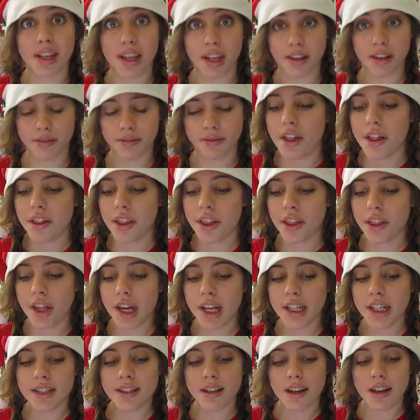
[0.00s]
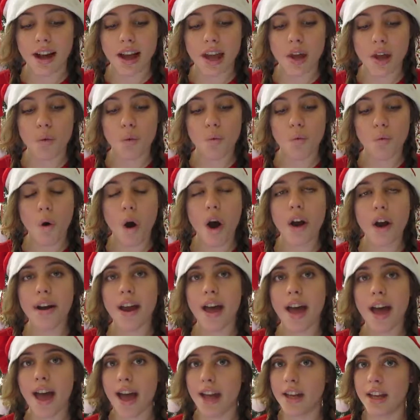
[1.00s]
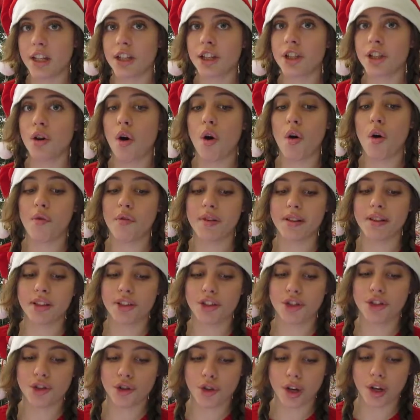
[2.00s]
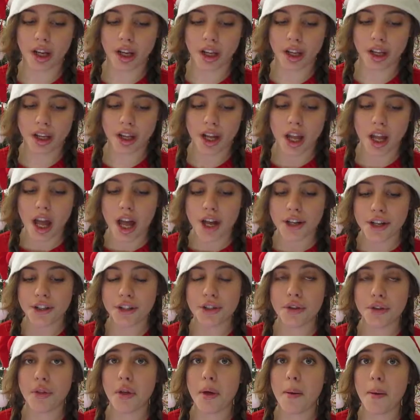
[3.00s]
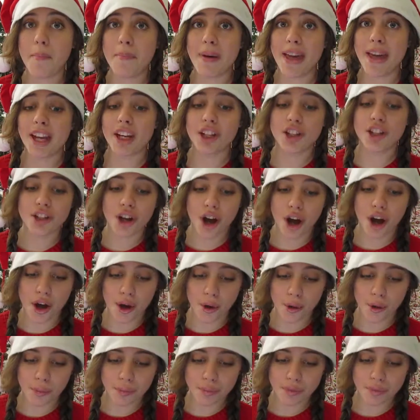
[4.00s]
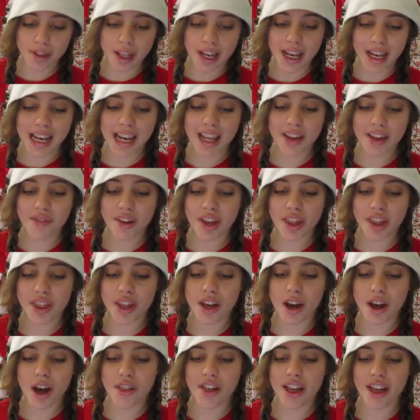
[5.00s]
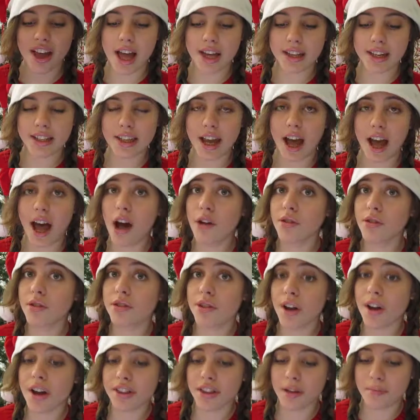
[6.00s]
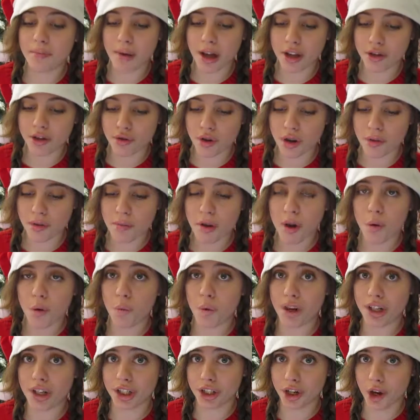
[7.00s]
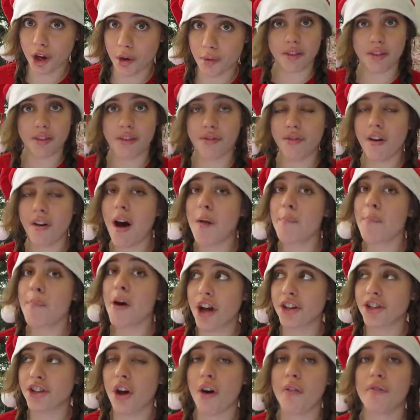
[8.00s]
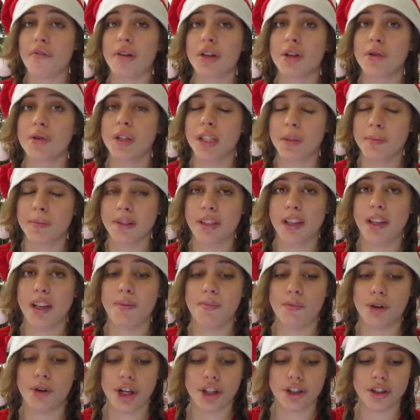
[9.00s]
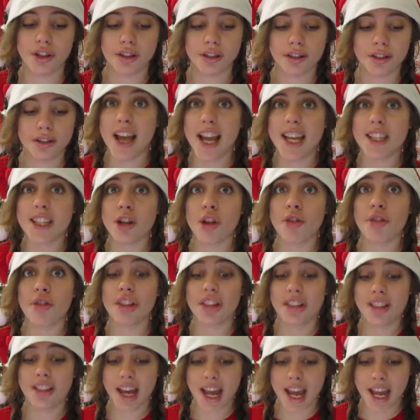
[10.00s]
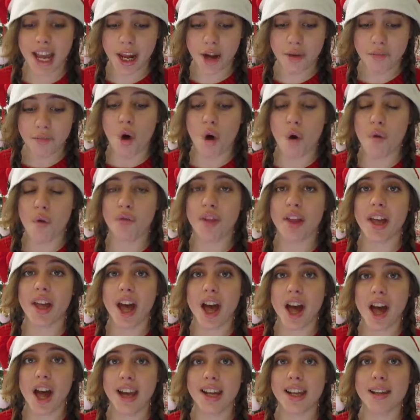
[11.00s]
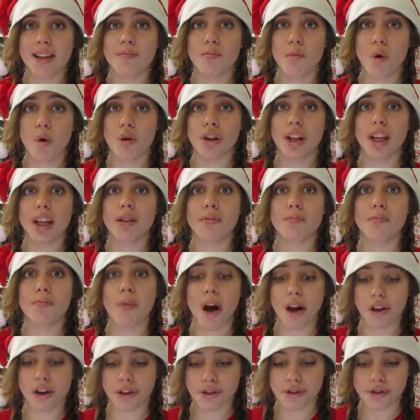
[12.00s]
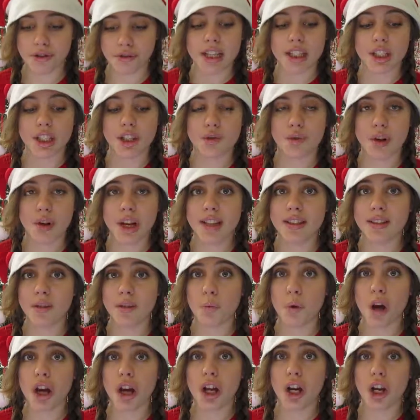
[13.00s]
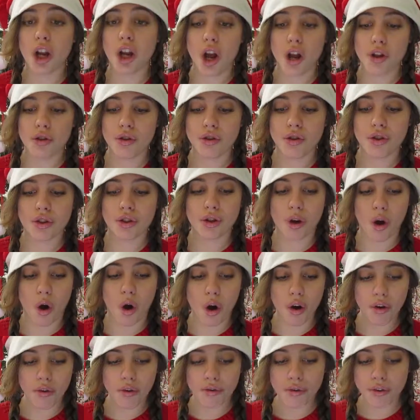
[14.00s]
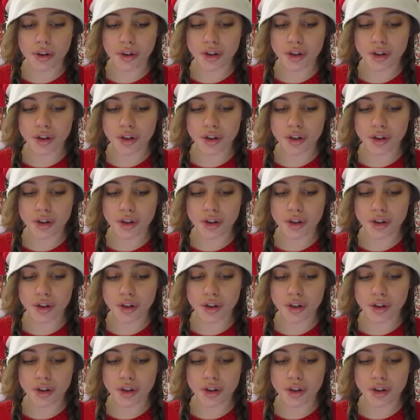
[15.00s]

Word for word: Eve, they tie one end of a string to their big toe, leaving the other end outside the bedroom window. The fun part of the Christmas celebrations is on the day of the early morning march. Streets were closed off